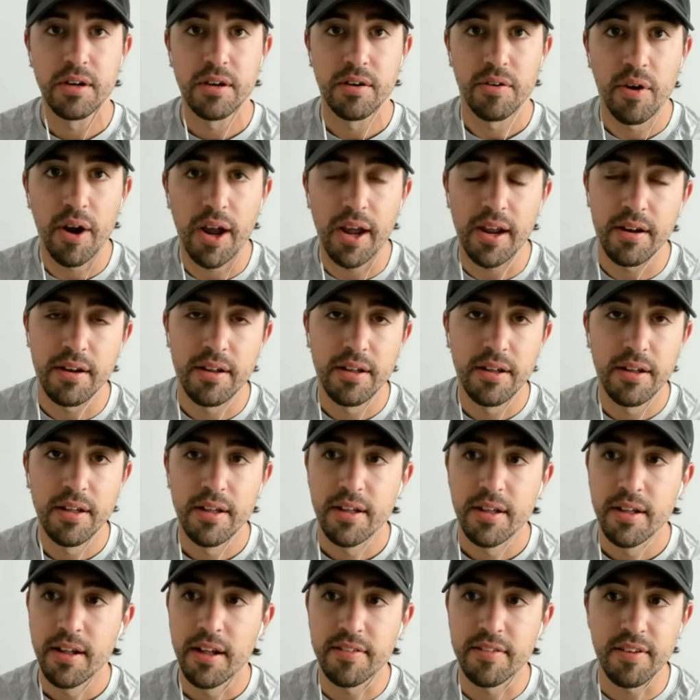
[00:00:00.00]
Right?
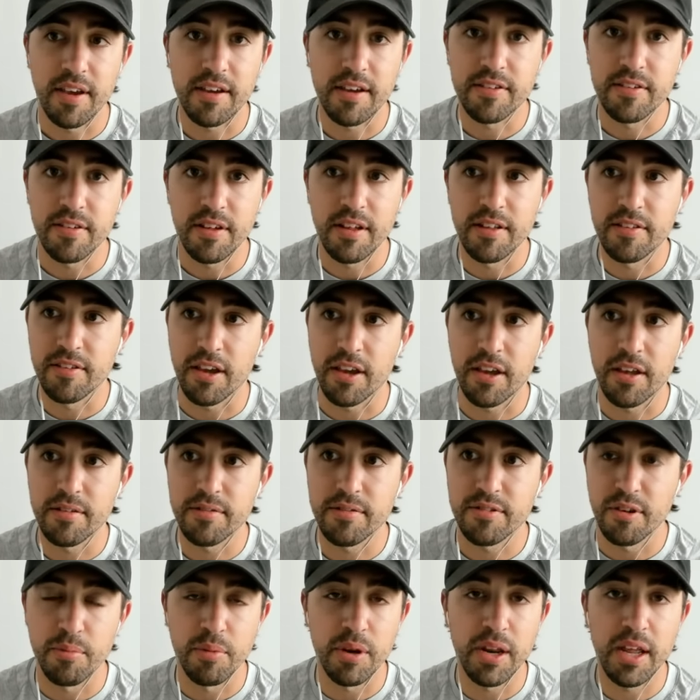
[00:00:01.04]
It's like
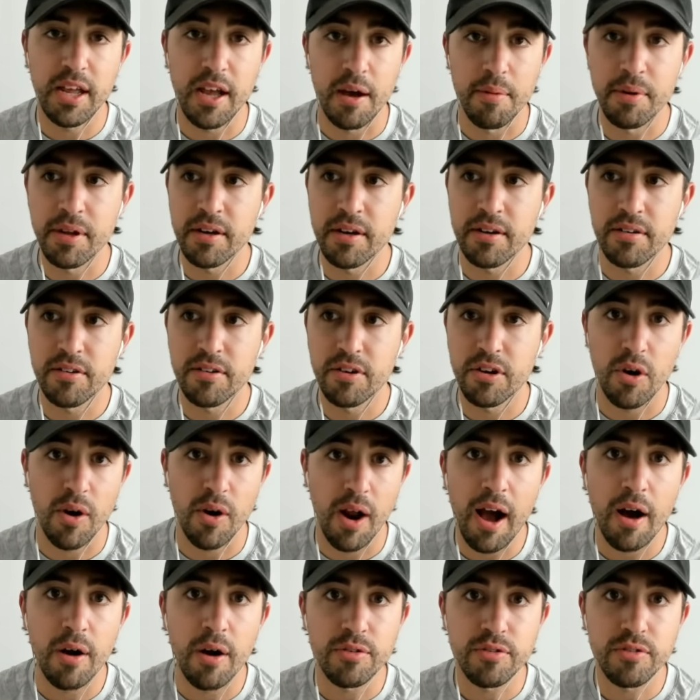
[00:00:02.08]
somebody coming to your
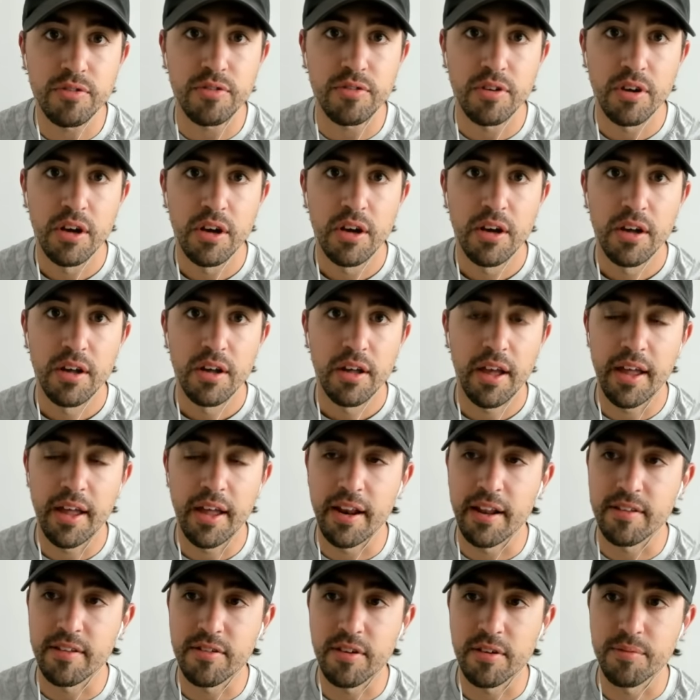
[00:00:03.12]
house and
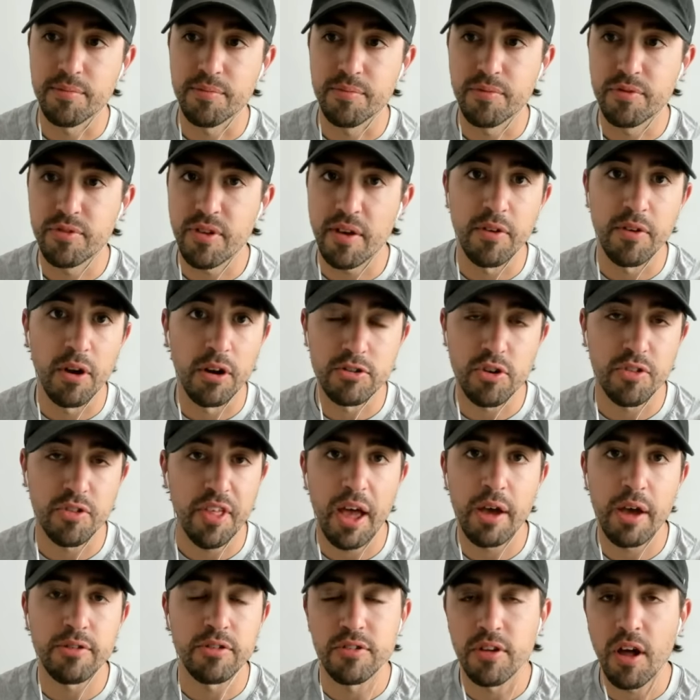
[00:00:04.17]
it's a
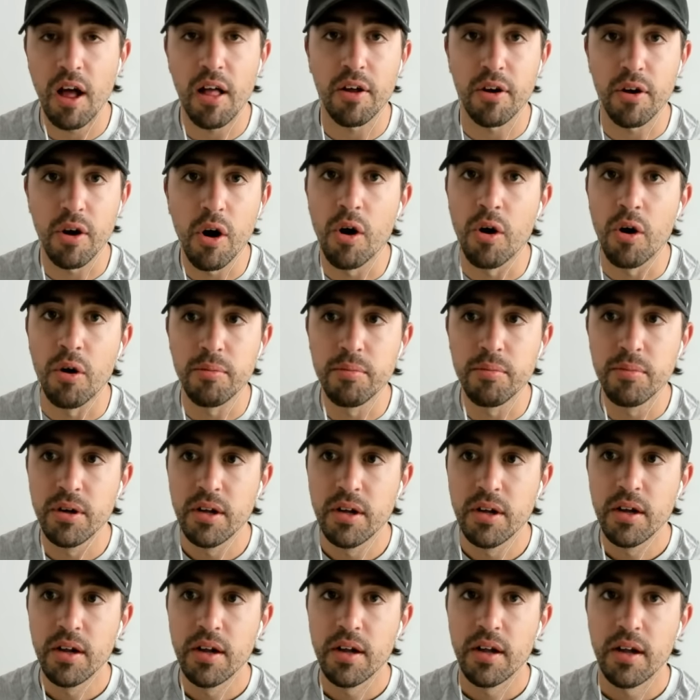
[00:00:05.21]
$700,000 home
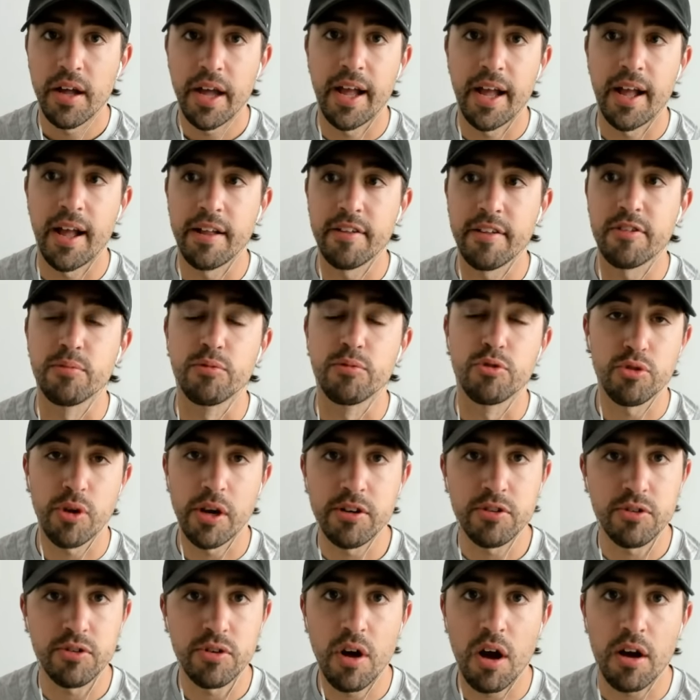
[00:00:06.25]
and some
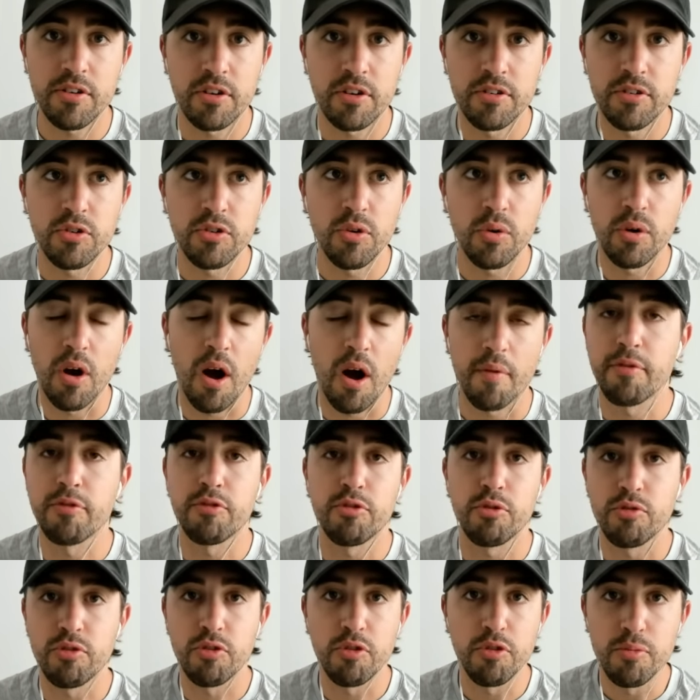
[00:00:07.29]
stranger knocks on your door and offers
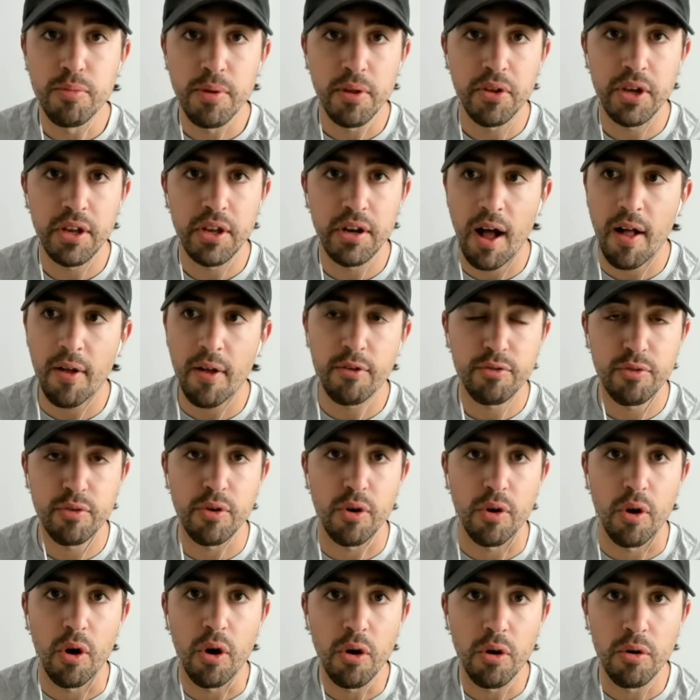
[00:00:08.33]
you $2 million for your
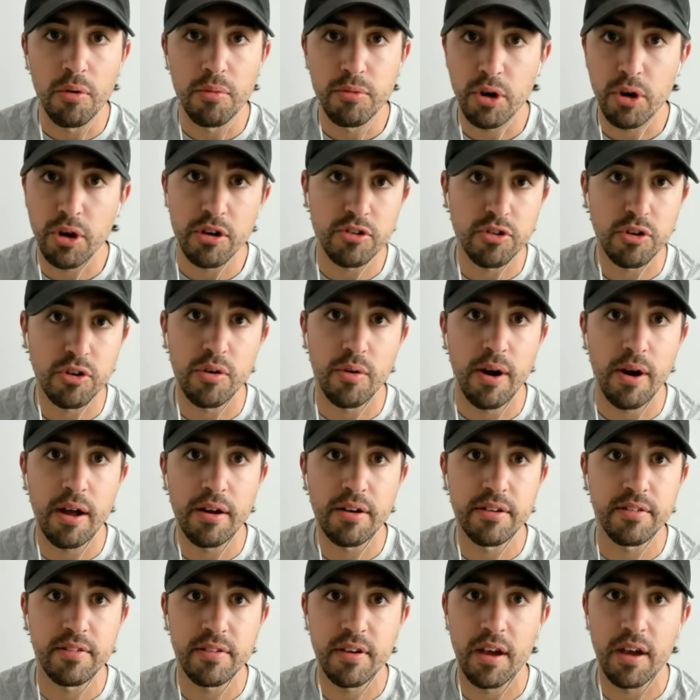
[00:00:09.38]
home. You're going to turn around
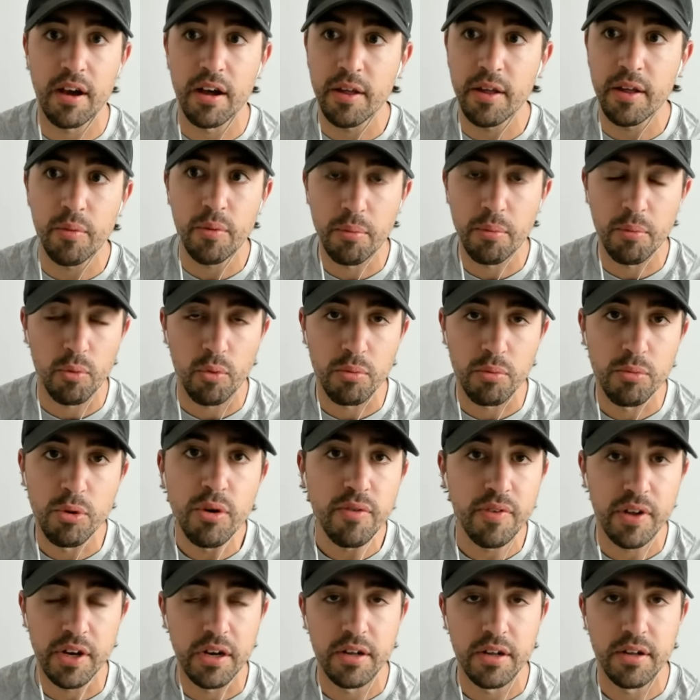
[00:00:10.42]
and say, honey, we're moving.